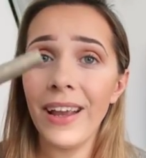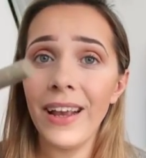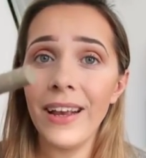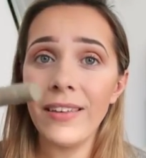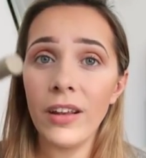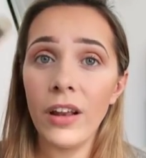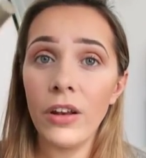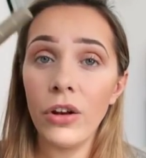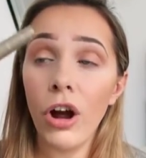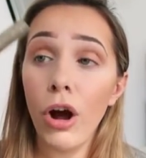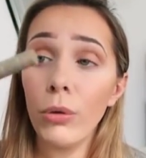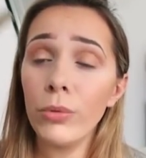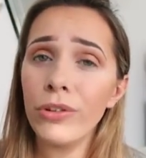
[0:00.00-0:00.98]
It is an
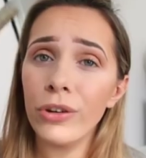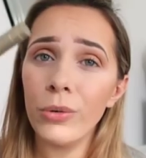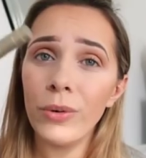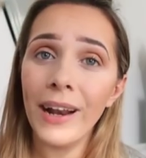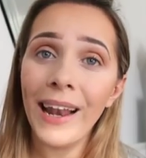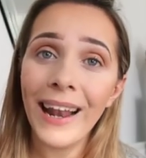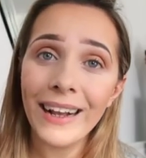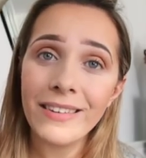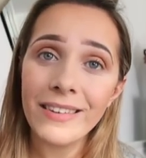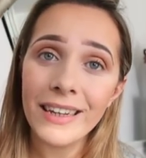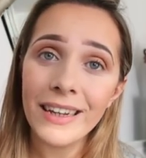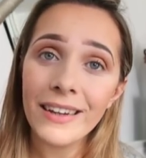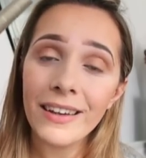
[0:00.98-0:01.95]
old school
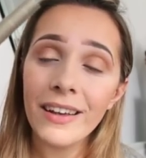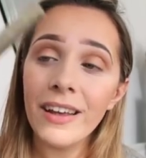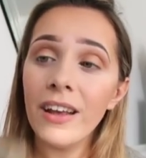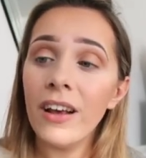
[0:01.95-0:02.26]
classic.